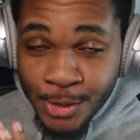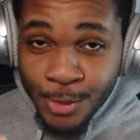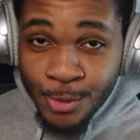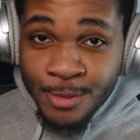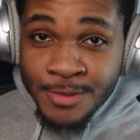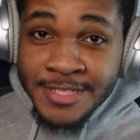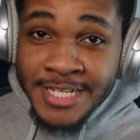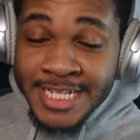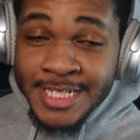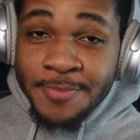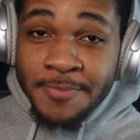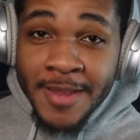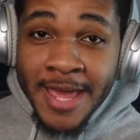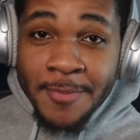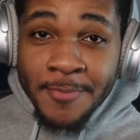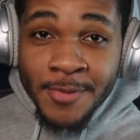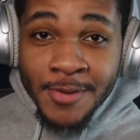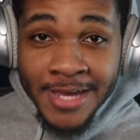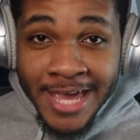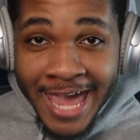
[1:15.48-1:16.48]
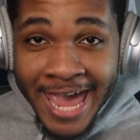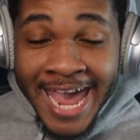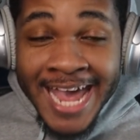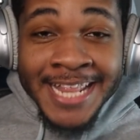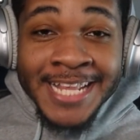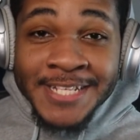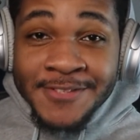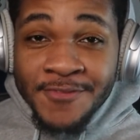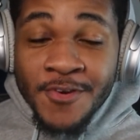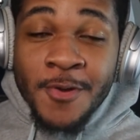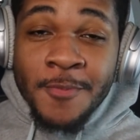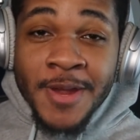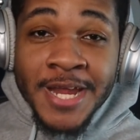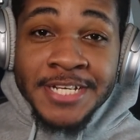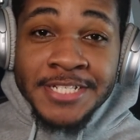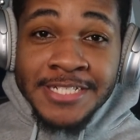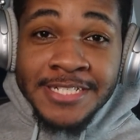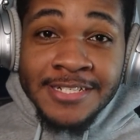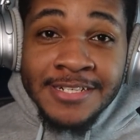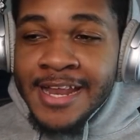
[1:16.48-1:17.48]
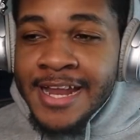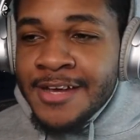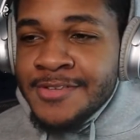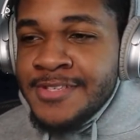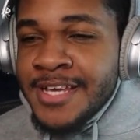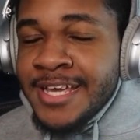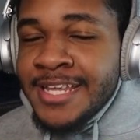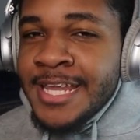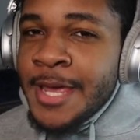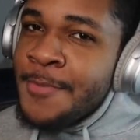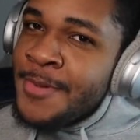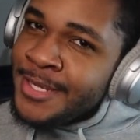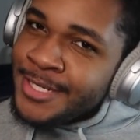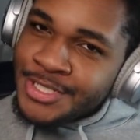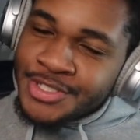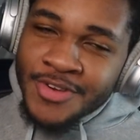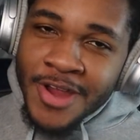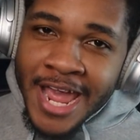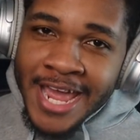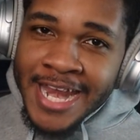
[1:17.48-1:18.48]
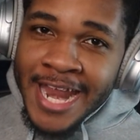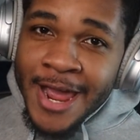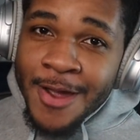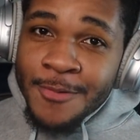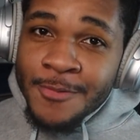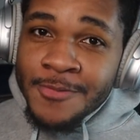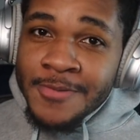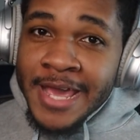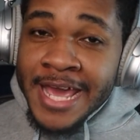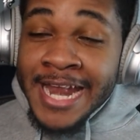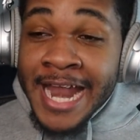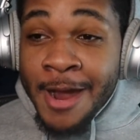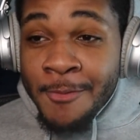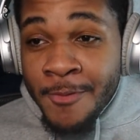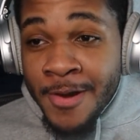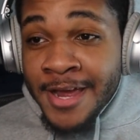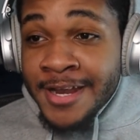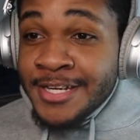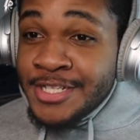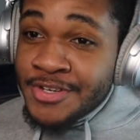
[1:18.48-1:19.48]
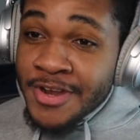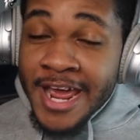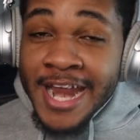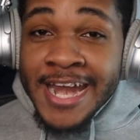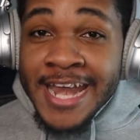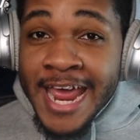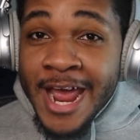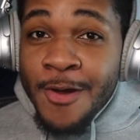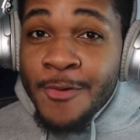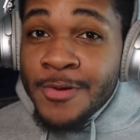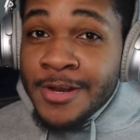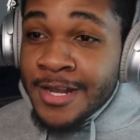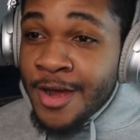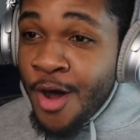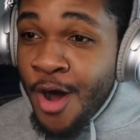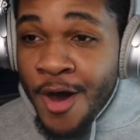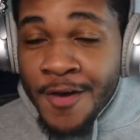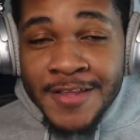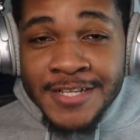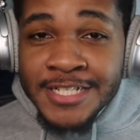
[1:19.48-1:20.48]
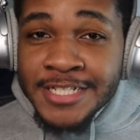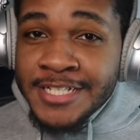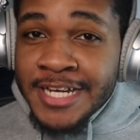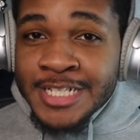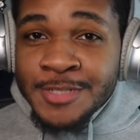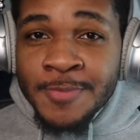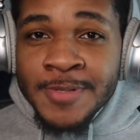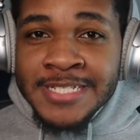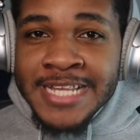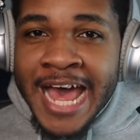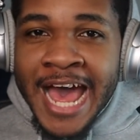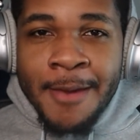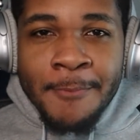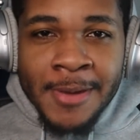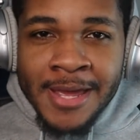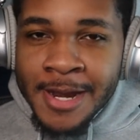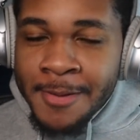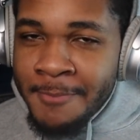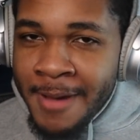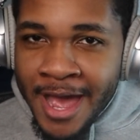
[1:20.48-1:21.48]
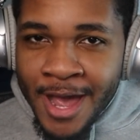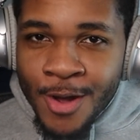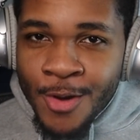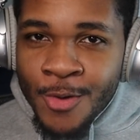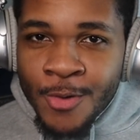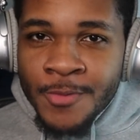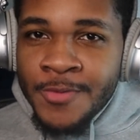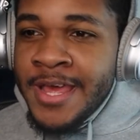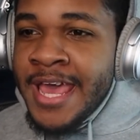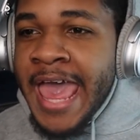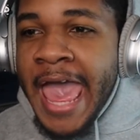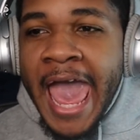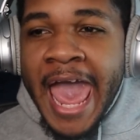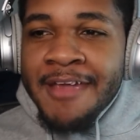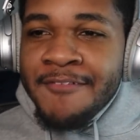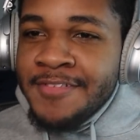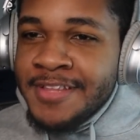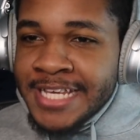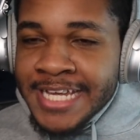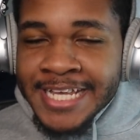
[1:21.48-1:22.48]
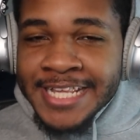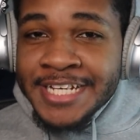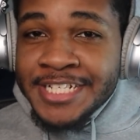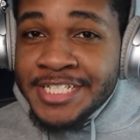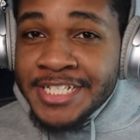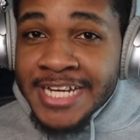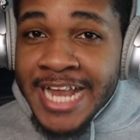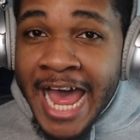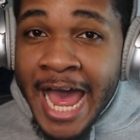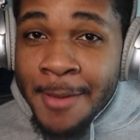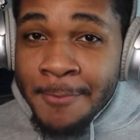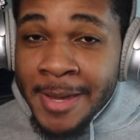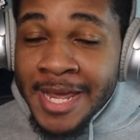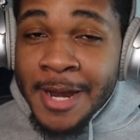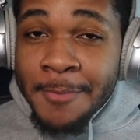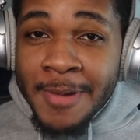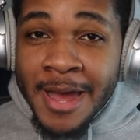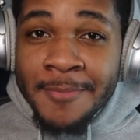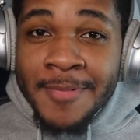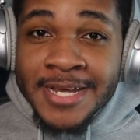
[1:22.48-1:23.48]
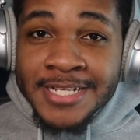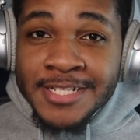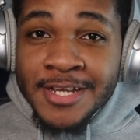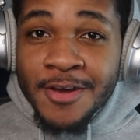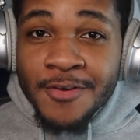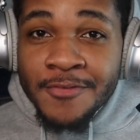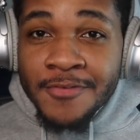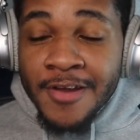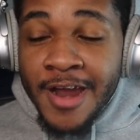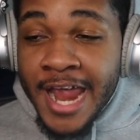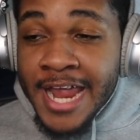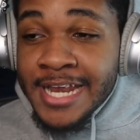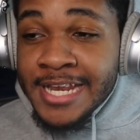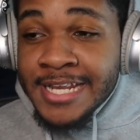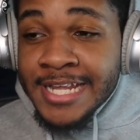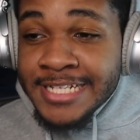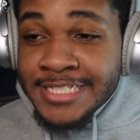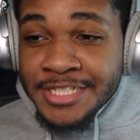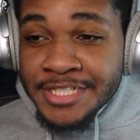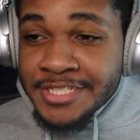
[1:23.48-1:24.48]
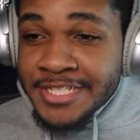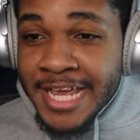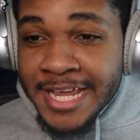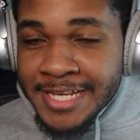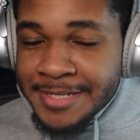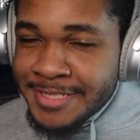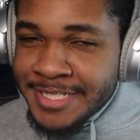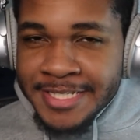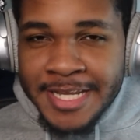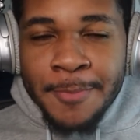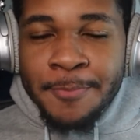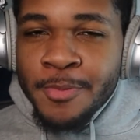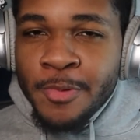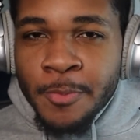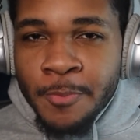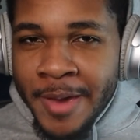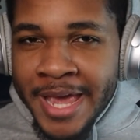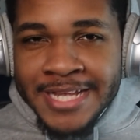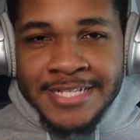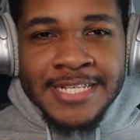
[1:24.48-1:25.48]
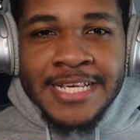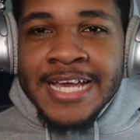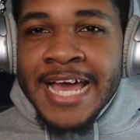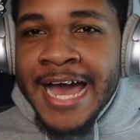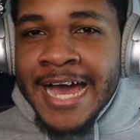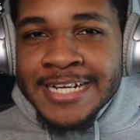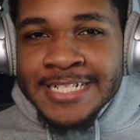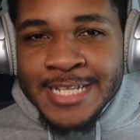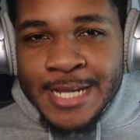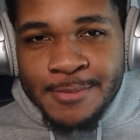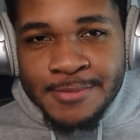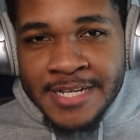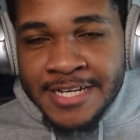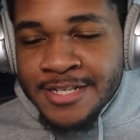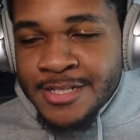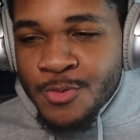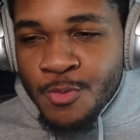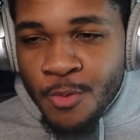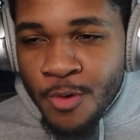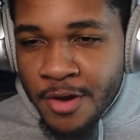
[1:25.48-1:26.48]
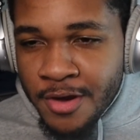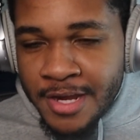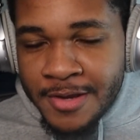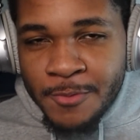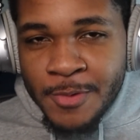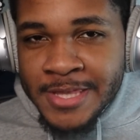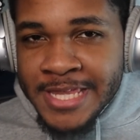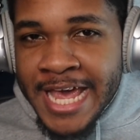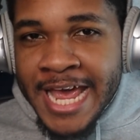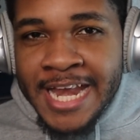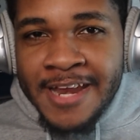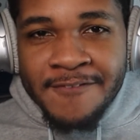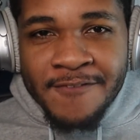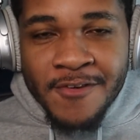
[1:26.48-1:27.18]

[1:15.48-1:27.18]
use this playbook and this formation and I was like, let me just try it out. And I went, tried it out. All these adjustments, I made up my own. Everything in this shit, I made it by myself, right? It's just like simple, basic concepts that just work with any